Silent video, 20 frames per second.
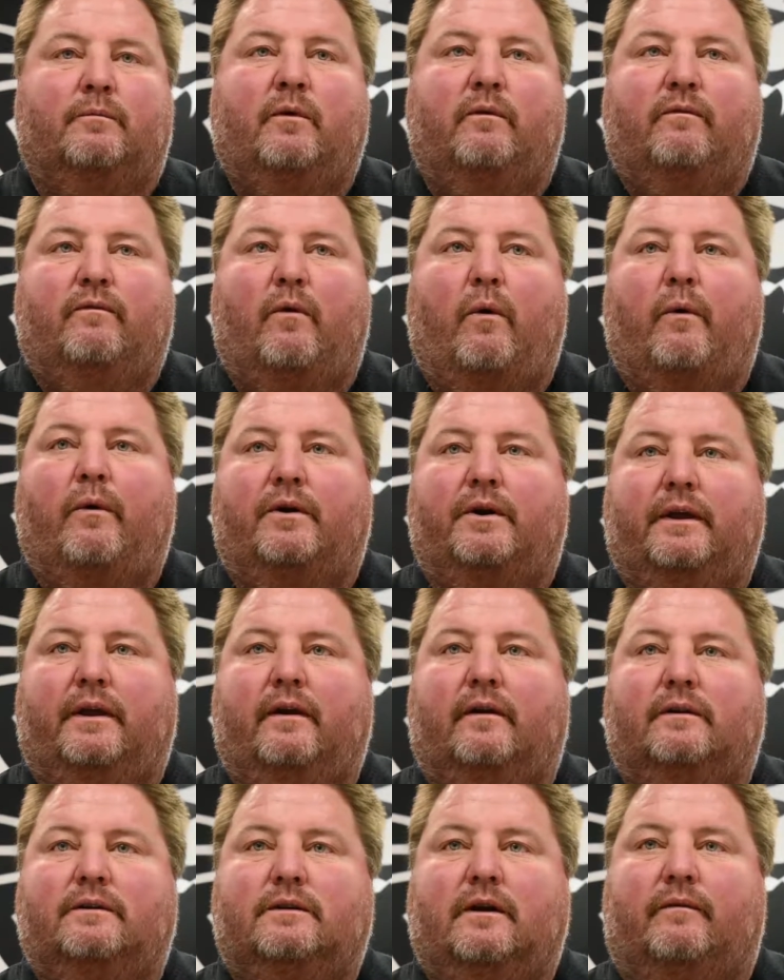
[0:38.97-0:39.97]
move forward to
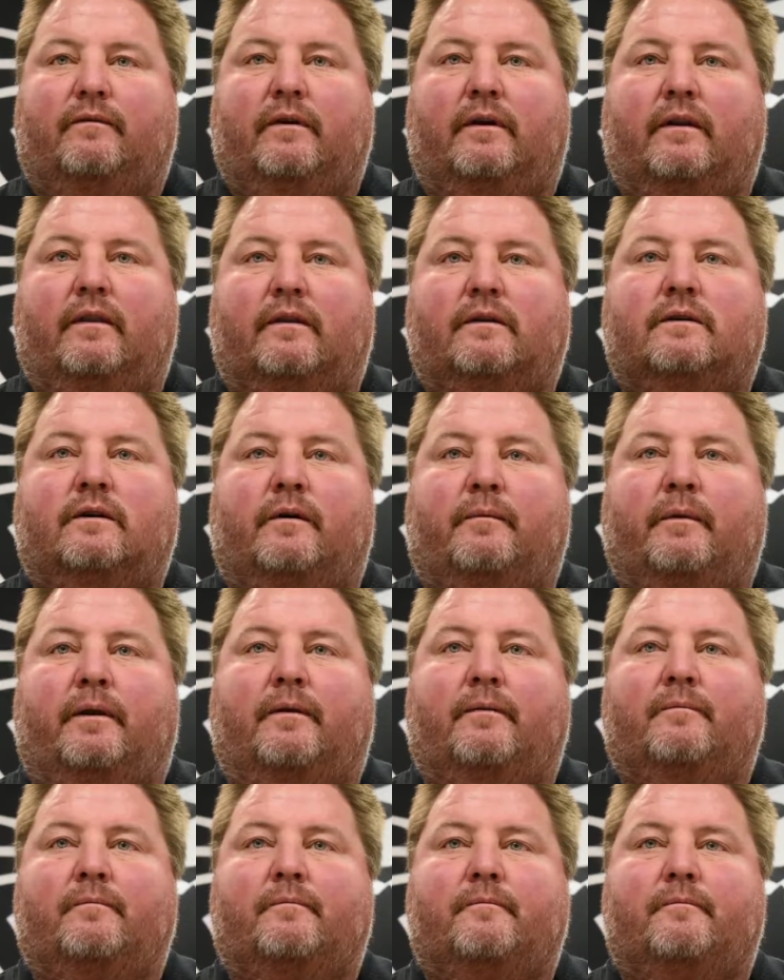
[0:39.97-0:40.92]
get ourselves into the tournament.